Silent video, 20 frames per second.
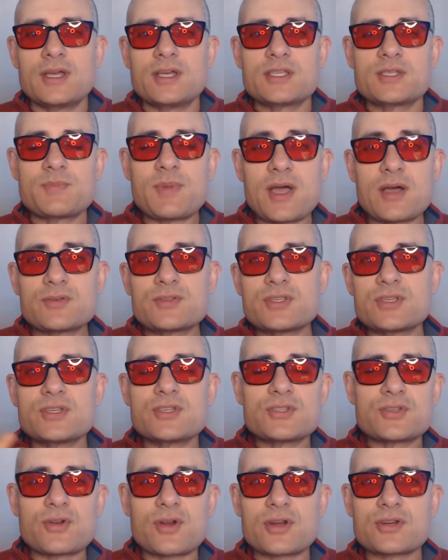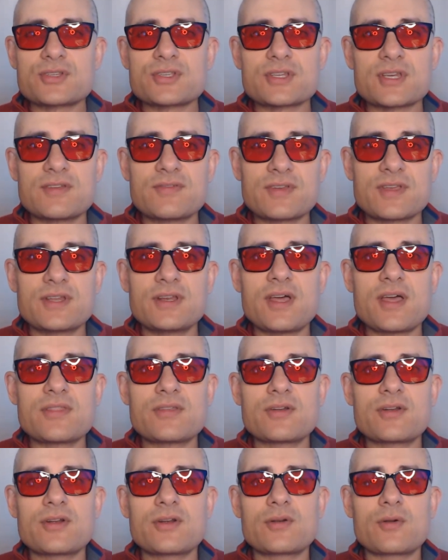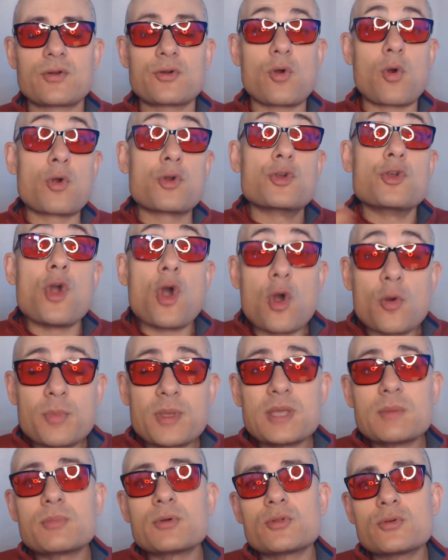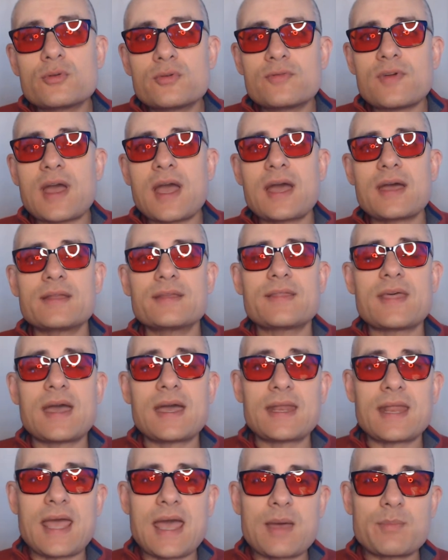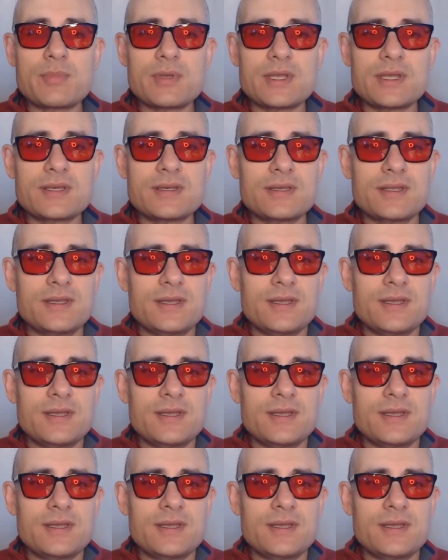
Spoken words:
spouses or our significant other, or know people who've had that happen.